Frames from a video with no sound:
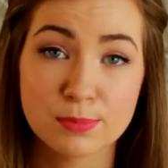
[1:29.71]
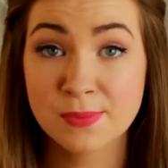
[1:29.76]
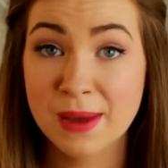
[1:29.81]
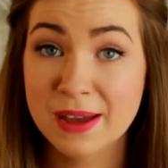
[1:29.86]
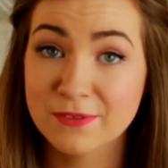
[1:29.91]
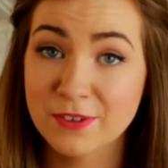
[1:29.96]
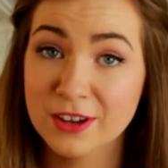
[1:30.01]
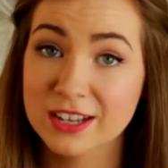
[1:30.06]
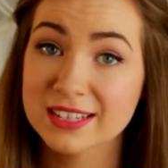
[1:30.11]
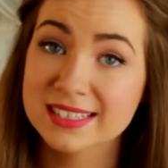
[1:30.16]
So
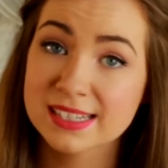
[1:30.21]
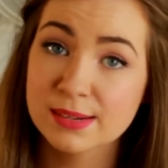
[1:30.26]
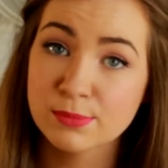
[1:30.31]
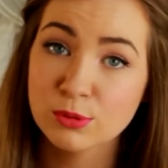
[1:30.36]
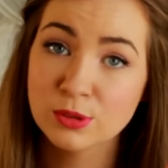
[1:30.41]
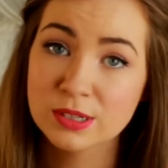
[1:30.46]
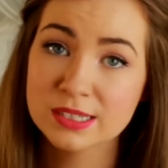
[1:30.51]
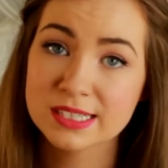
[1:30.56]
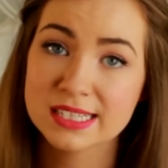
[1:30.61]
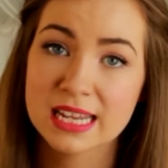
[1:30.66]
my first
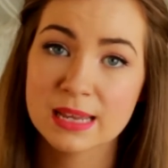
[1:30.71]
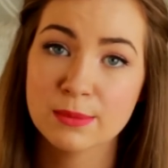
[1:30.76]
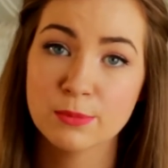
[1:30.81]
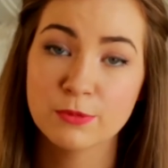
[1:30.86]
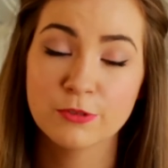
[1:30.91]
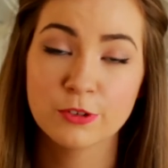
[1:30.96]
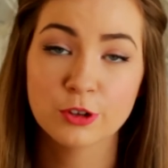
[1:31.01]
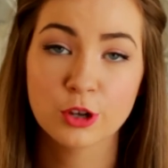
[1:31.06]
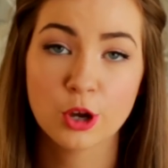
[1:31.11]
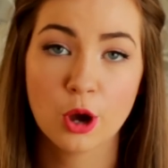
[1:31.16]
number one
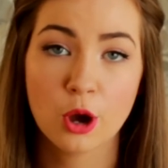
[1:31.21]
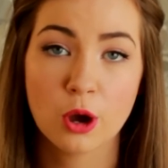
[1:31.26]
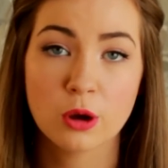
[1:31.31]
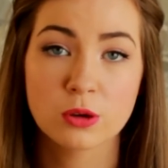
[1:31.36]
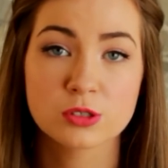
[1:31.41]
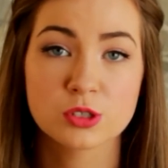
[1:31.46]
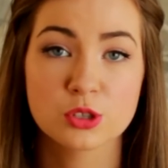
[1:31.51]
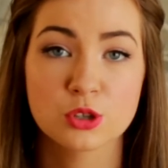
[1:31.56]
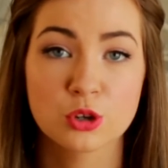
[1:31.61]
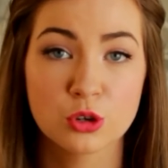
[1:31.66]
tip for
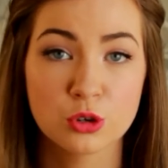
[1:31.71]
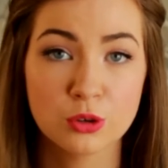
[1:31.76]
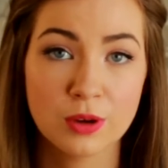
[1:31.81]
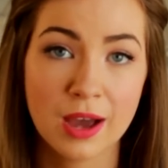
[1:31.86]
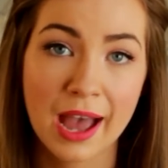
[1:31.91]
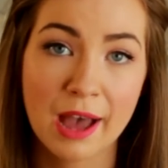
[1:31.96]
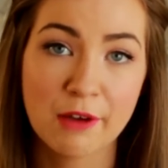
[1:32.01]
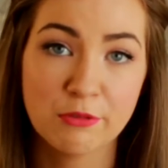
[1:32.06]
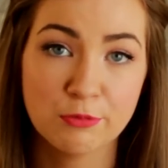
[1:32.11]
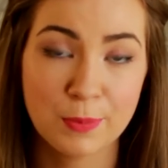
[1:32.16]
girls who
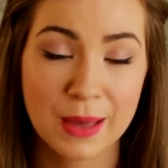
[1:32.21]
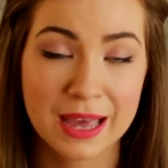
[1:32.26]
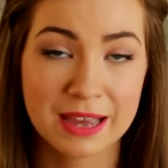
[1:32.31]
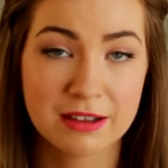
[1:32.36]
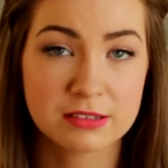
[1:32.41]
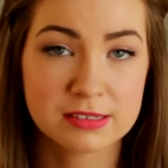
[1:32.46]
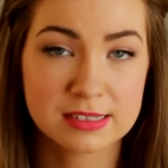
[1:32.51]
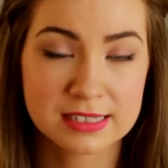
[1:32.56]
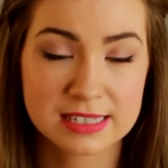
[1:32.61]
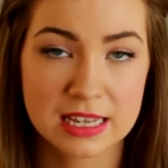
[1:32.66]
have
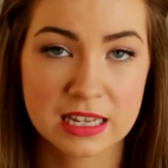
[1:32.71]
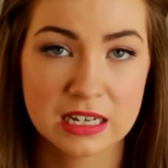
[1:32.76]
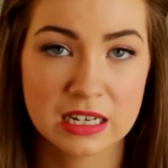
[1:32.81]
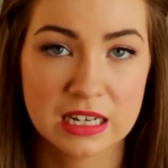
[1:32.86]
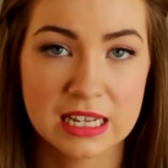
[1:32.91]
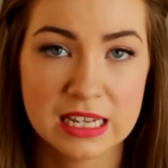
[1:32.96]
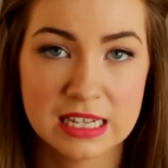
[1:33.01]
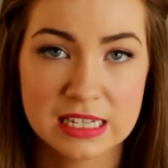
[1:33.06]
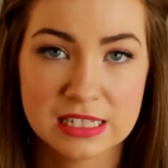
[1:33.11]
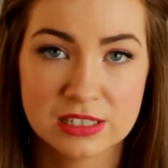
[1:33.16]
pale
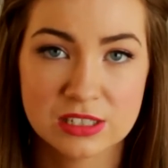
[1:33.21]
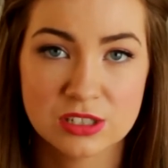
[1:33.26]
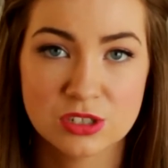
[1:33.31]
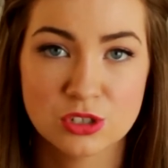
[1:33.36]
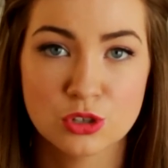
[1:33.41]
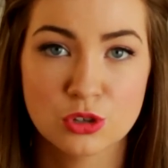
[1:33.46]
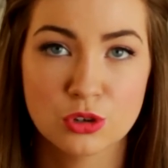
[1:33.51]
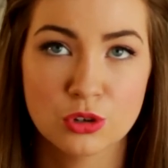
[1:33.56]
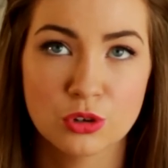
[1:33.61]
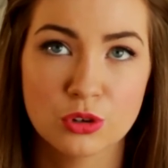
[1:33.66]
skin
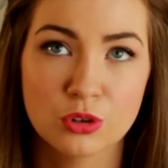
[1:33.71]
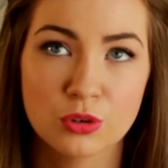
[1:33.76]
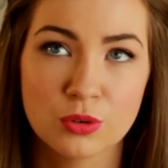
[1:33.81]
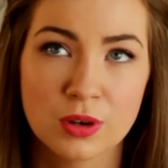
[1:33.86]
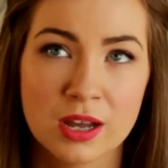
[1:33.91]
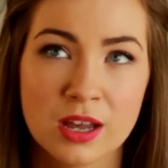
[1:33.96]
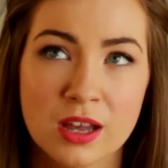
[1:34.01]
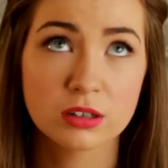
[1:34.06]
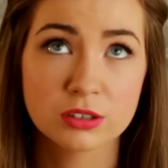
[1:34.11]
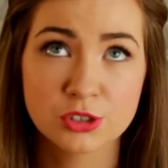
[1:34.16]
is
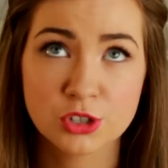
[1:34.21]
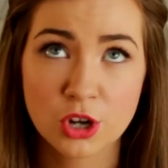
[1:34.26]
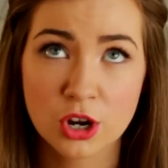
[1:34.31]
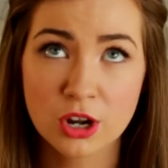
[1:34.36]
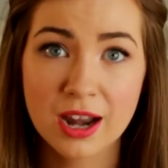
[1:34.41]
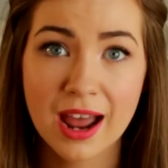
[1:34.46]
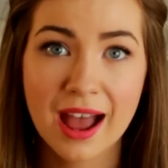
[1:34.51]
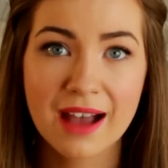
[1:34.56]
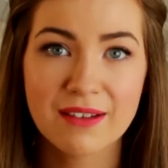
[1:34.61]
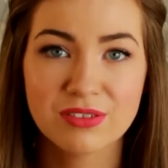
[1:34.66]
to
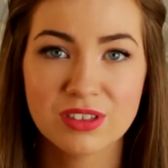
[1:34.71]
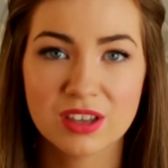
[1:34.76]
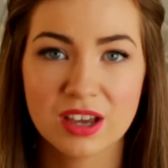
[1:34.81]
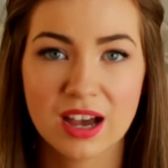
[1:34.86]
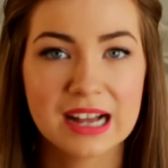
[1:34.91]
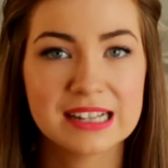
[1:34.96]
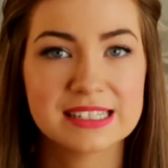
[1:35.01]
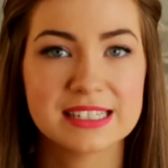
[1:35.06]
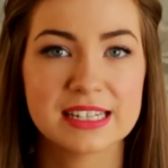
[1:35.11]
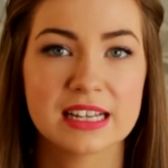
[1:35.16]
don't have the
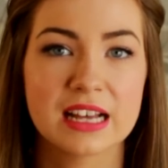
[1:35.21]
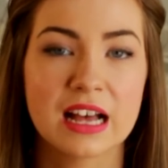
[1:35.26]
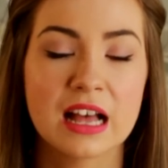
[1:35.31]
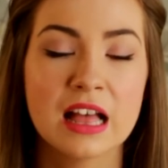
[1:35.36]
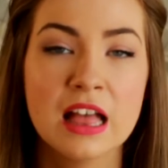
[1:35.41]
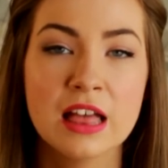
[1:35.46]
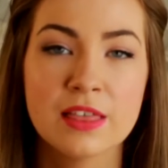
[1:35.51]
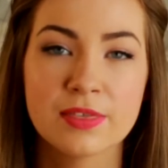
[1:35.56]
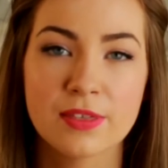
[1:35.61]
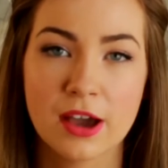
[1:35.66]

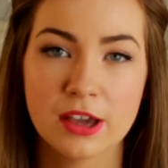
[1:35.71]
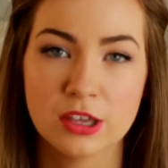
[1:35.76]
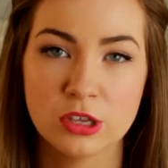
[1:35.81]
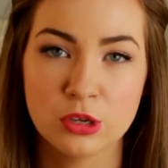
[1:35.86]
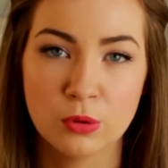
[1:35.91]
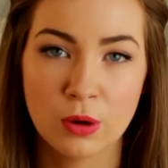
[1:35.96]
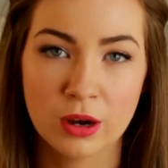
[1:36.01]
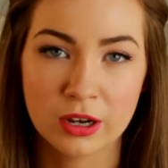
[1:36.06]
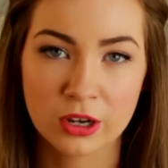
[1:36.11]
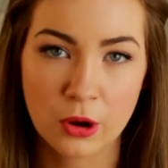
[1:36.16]
idea
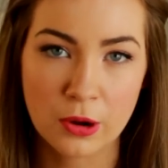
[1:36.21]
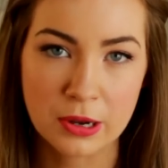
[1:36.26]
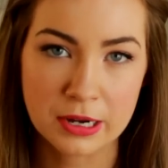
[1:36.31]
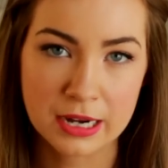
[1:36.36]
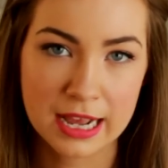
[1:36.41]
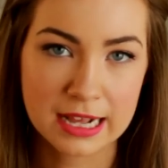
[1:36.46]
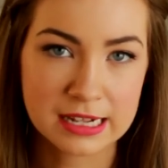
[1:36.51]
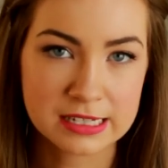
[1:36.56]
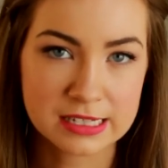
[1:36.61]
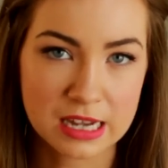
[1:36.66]
that you are going
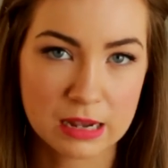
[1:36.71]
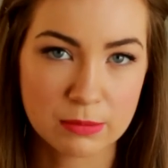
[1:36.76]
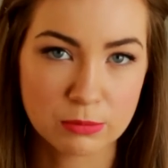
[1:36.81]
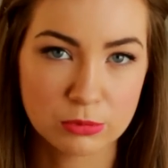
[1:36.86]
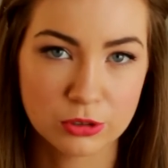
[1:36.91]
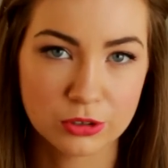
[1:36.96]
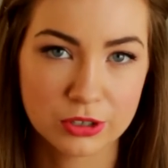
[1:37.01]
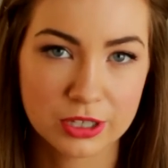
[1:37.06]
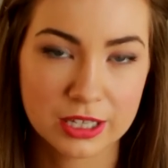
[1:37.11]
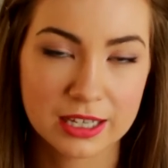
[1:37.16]
to end
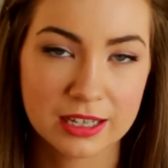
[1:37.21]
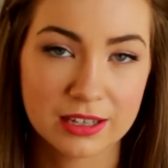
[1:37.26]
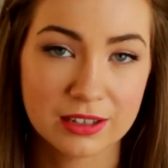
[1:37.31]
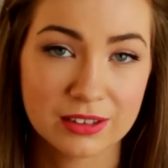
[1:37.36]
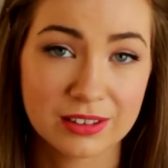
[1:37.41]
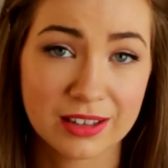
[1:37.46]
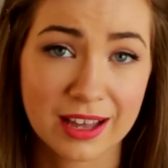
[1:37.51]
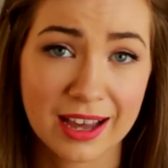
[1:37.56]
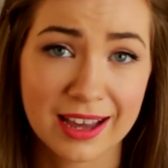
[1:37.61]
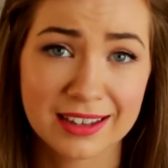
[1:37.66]
up
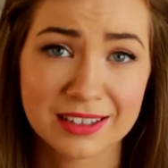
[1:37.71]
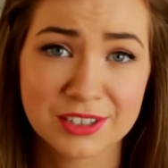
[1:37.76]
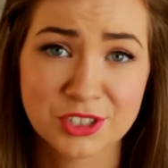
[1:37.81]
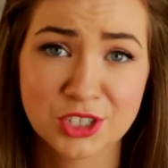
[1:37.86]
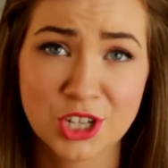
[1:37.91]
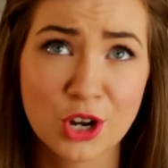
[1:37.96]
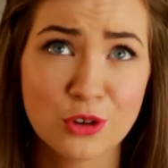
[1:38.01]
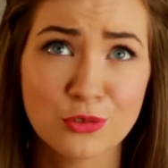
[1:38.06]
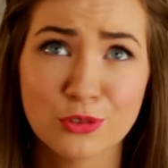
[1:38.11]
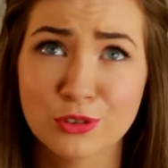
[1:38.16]
looking like
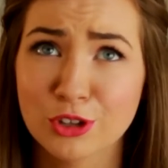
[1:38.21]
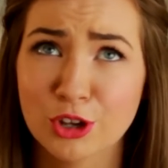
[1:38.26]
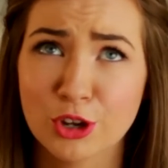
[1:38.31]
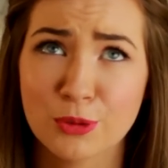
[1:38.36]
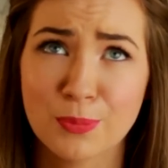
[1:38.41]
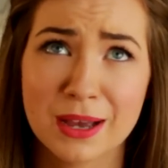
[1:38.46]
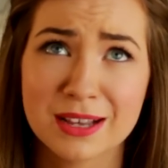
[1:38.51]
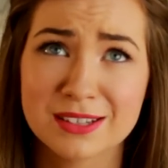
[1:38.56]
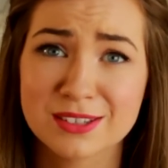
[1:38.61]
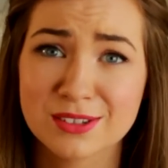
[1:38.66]
Jennifer
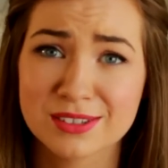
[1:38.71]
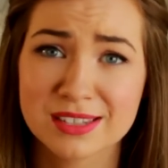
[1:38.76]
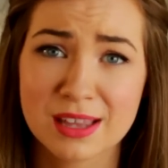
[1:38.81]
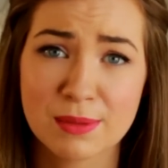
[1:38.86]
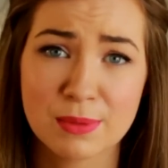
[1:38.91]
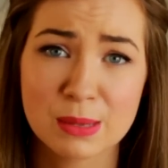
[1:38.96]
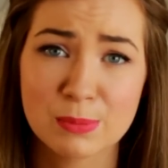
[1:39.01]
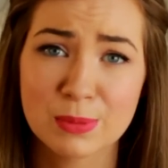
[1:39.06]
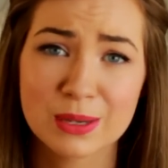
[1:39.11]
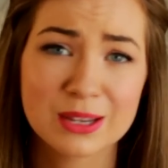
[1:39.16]
Lopez or
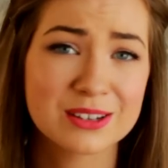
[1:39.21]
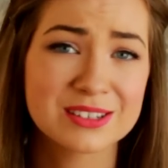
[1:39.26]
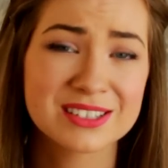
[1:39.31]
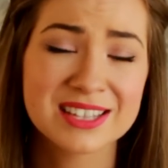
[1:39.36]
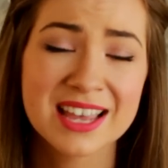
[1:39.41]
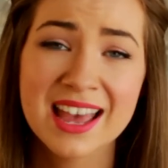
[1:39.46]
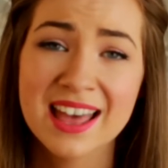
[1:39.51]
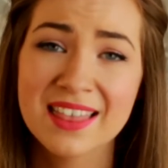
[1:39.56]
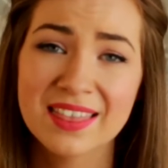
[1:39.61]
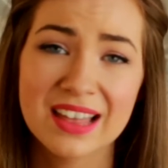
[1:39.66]
something,
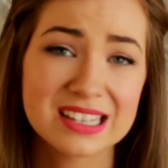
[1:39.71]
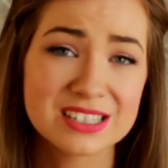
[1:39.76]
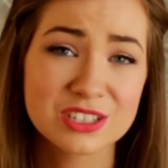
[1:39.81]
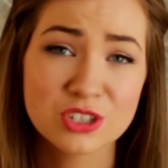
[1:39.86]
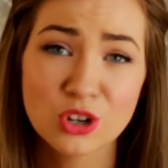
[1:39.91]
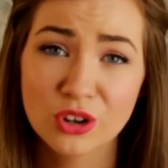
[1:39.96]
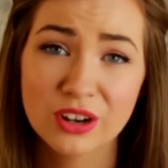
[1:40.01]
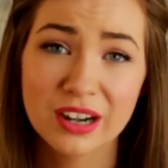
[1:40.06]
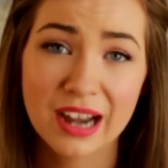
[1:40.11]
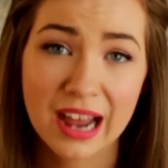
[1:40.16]
because that's
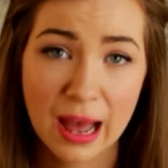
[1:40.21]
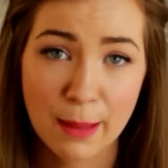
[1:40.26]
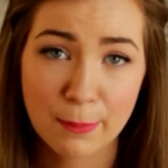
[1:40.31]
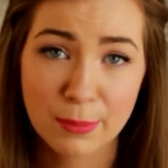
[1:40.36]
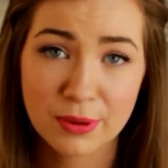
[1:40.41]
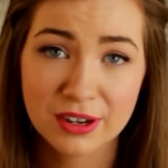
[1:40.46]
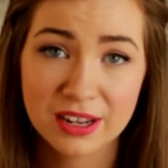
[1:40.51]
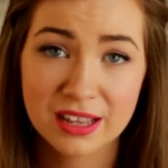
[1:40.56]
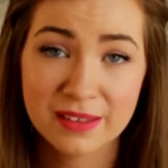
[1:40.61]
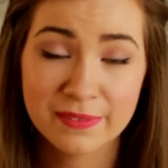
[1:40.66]
not going to happen.